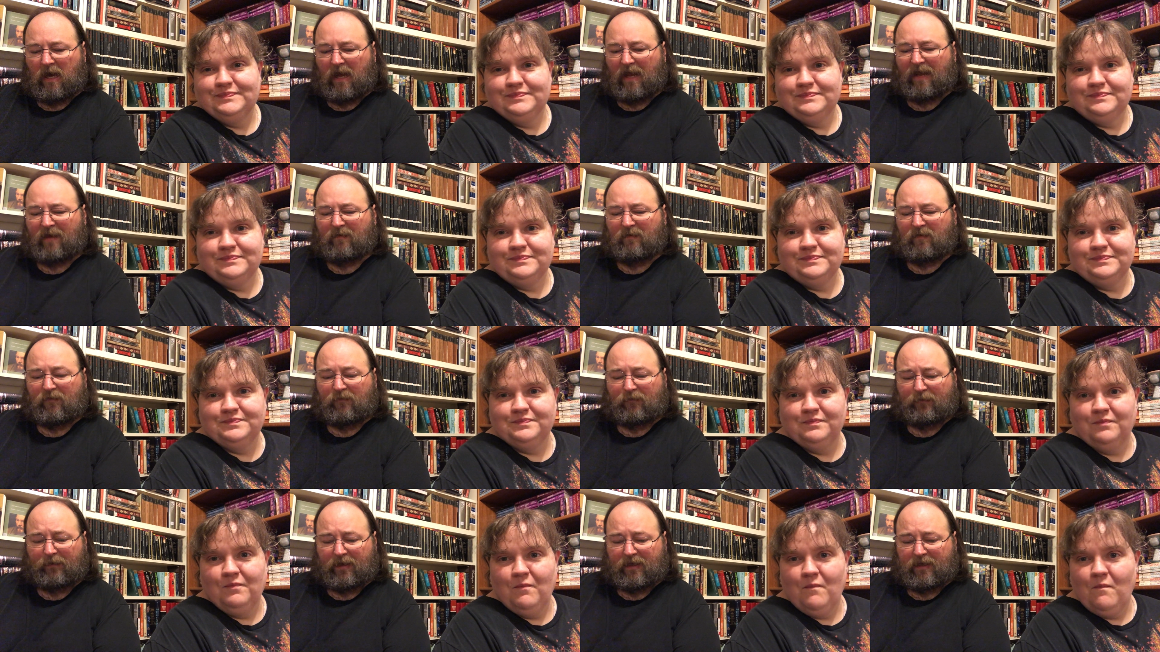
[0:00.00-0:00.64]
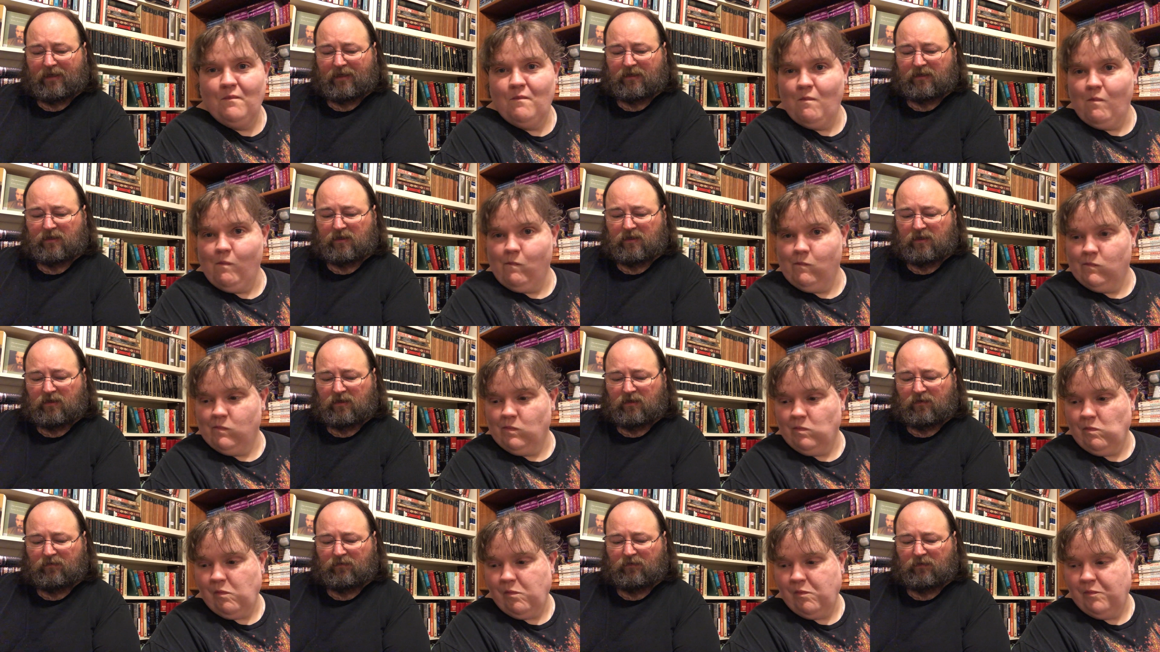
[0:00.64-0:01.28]
Speaker 1: I am a fan
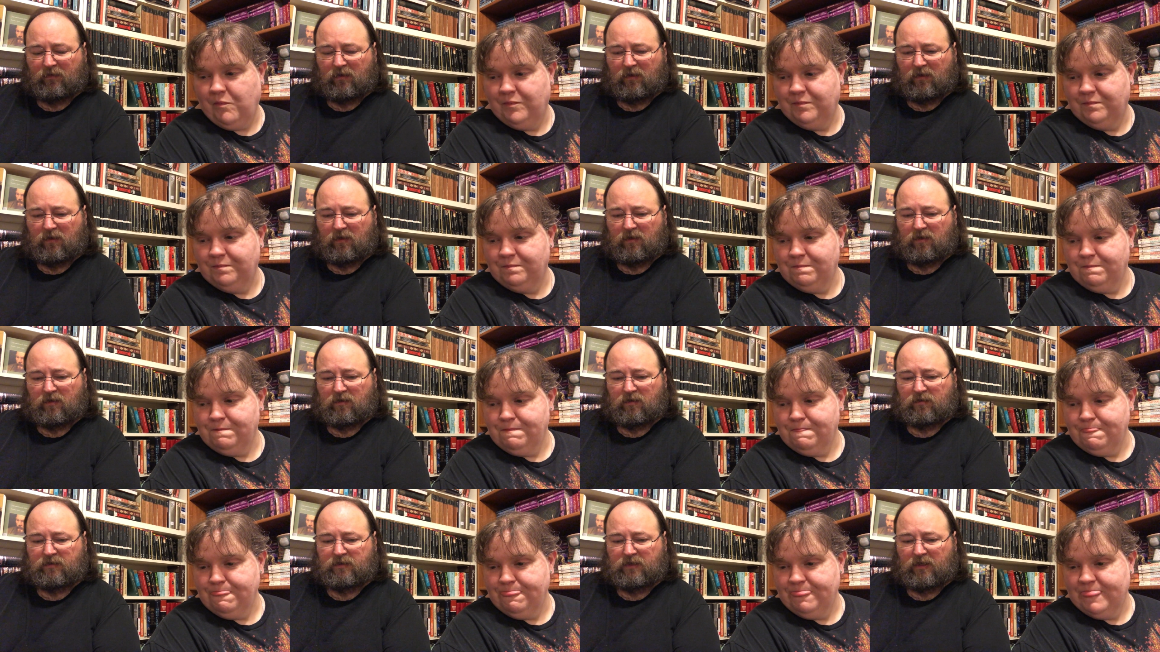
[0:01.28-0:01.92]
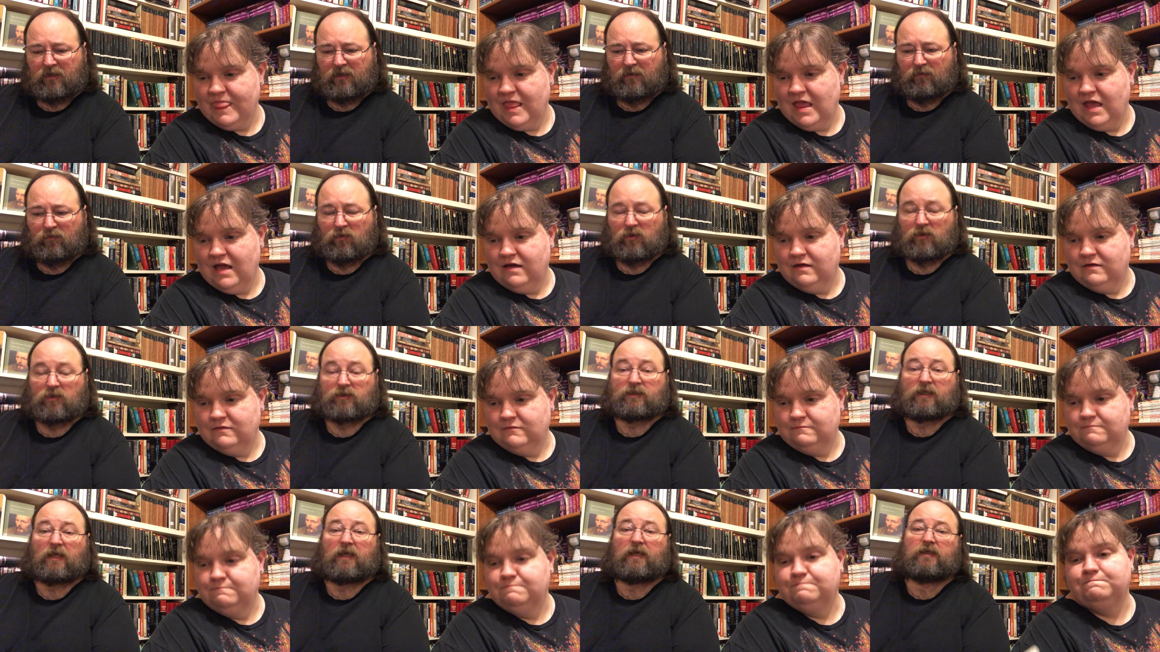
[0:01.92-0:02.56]
of uh, Terry
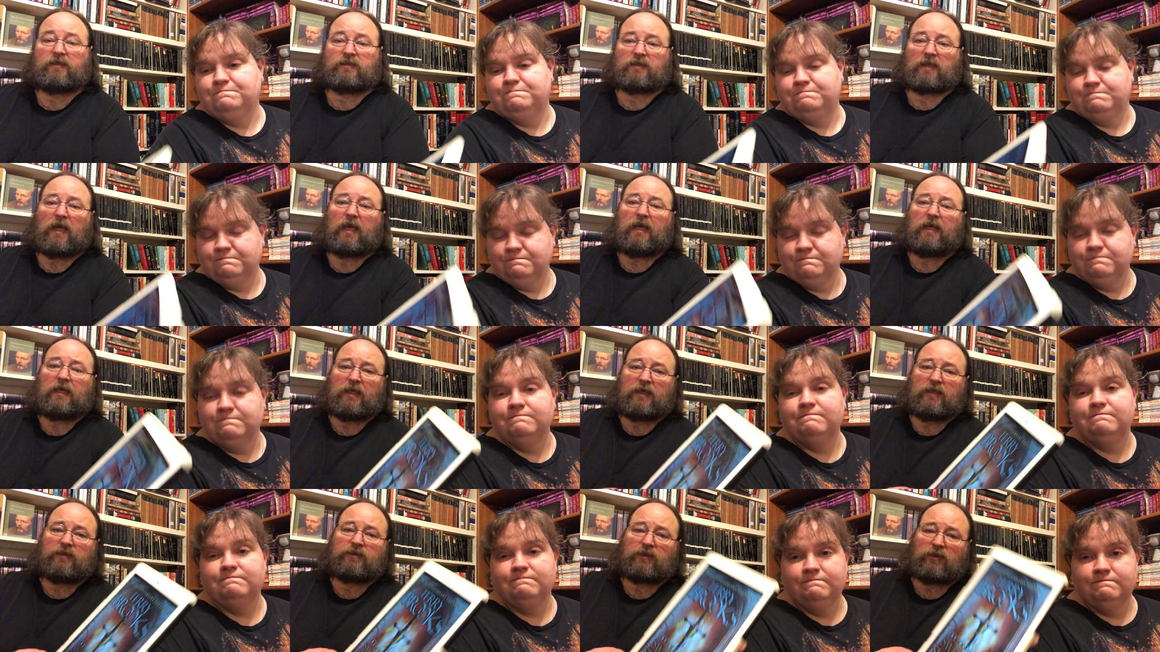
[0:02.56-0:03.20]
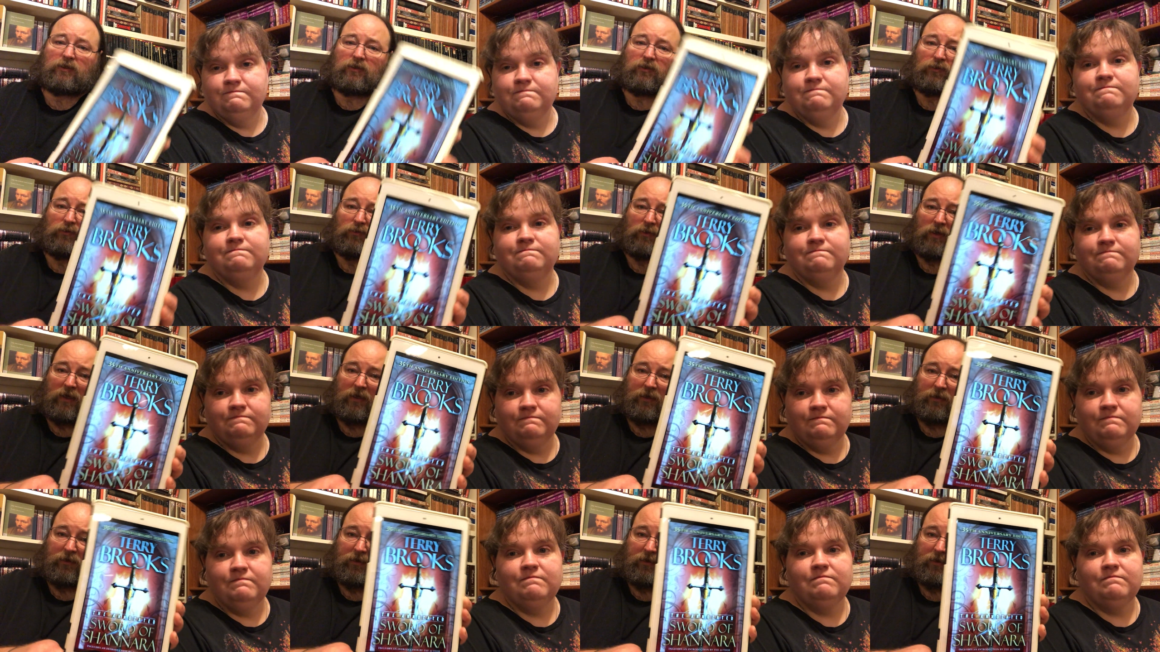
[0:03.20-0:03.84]
Brooks. He is he is a good
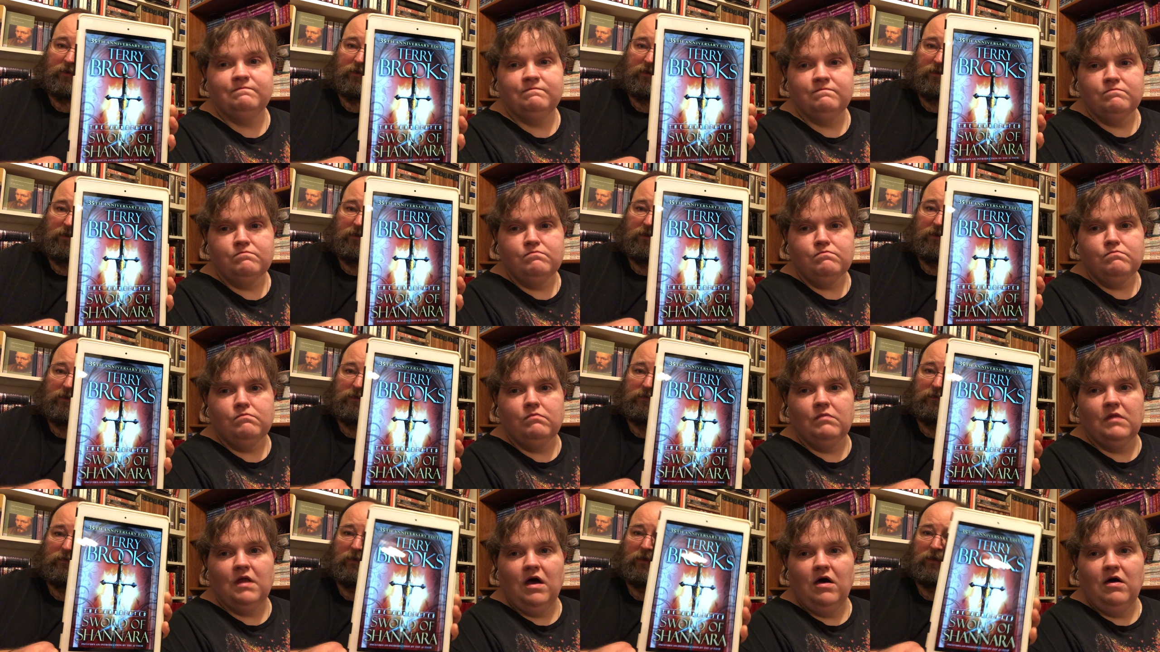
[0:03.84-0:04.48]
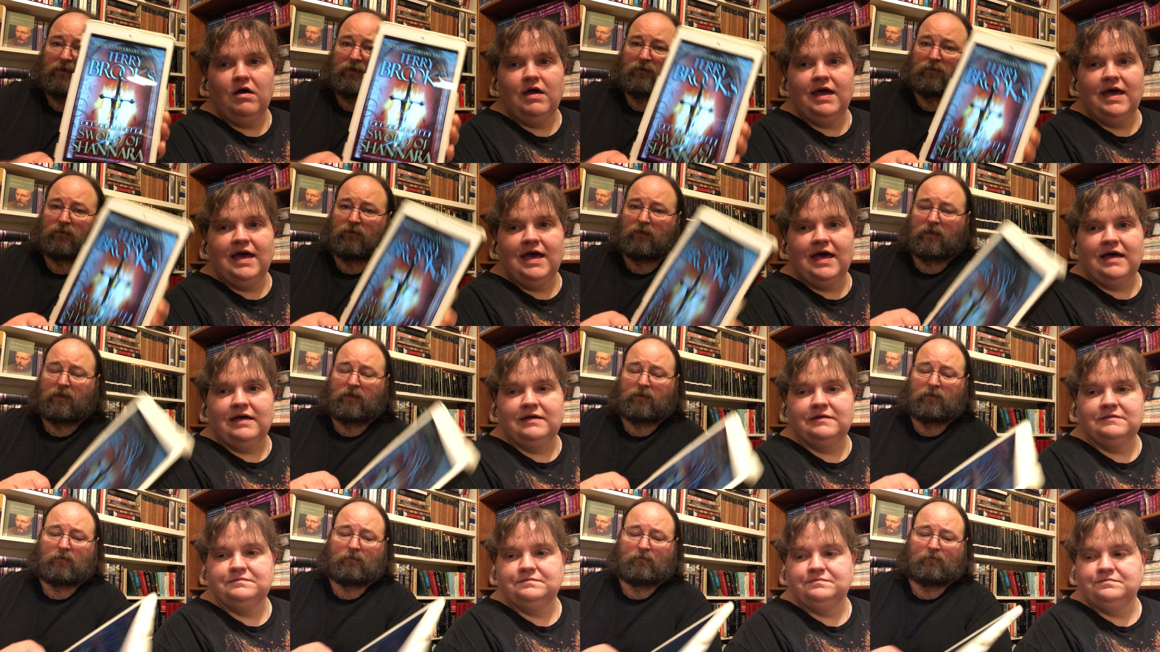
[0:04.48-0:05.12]
writer. A very oh, yeah. good
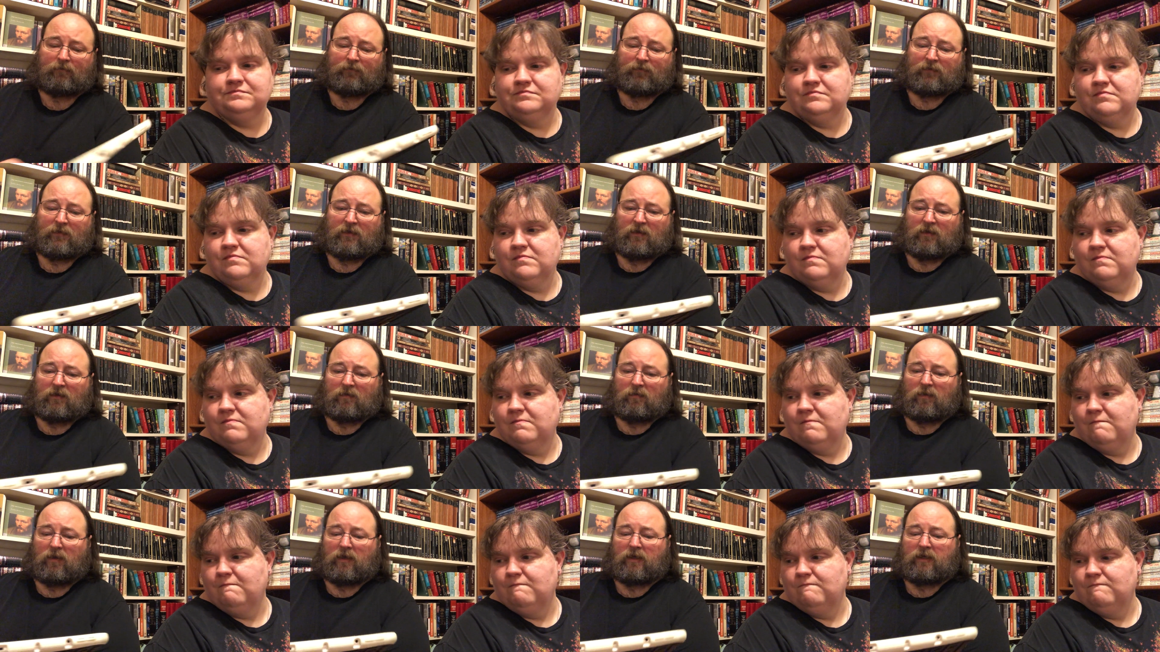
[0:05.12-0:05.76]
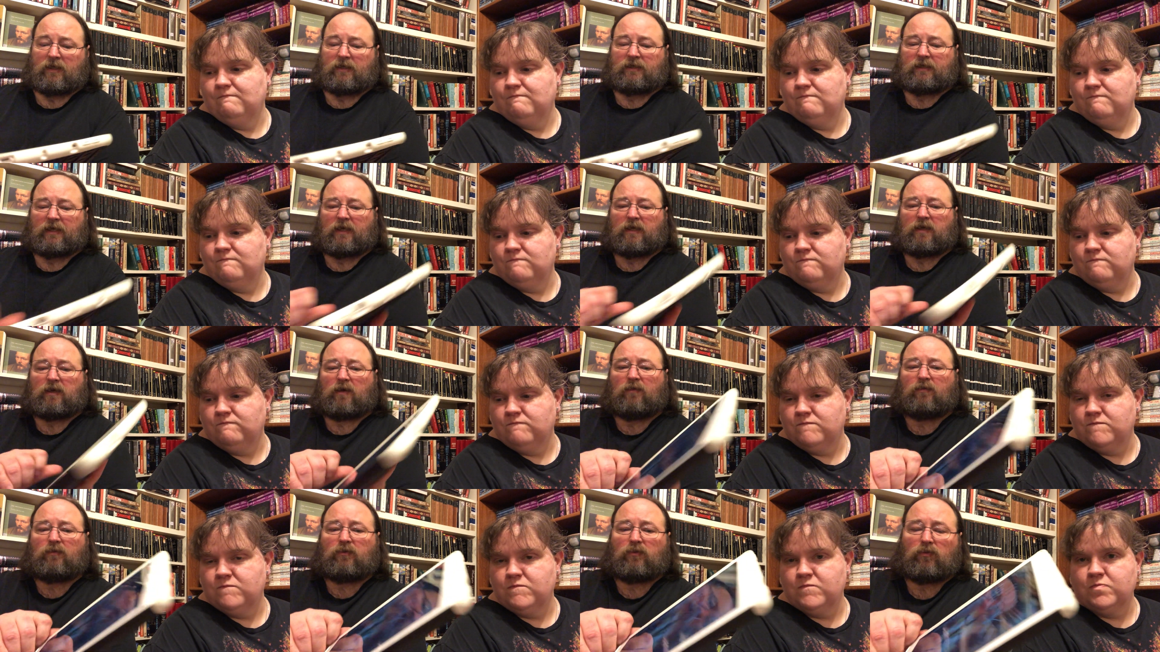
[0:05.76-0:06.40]
writer. But isn't that
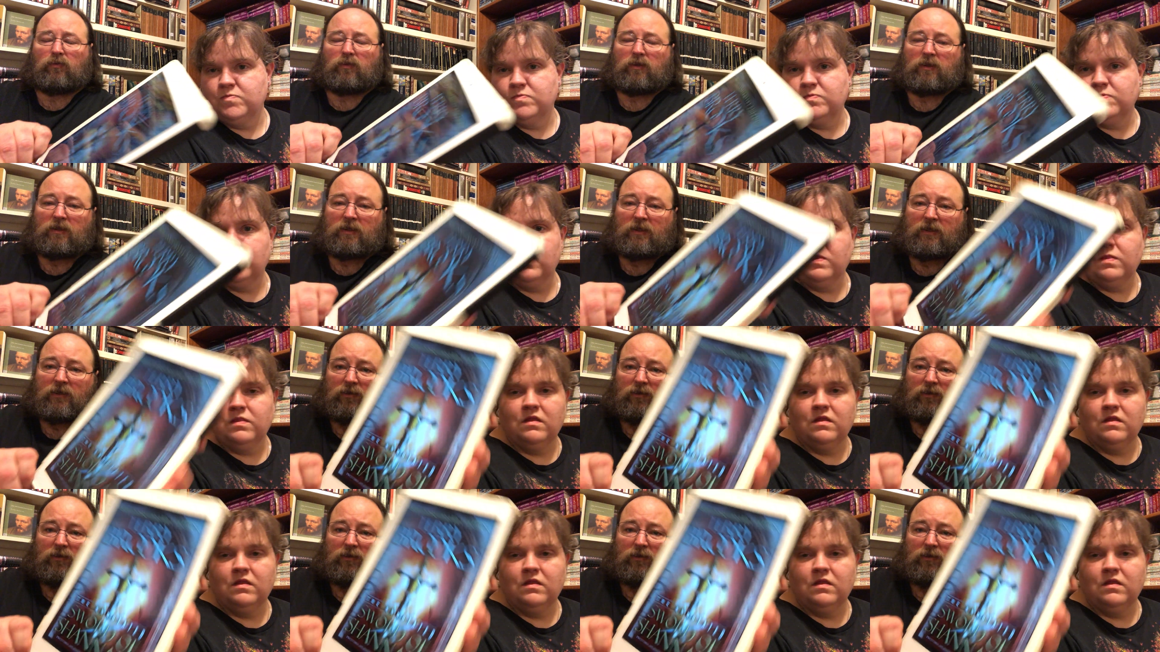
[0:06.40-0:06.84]
cover really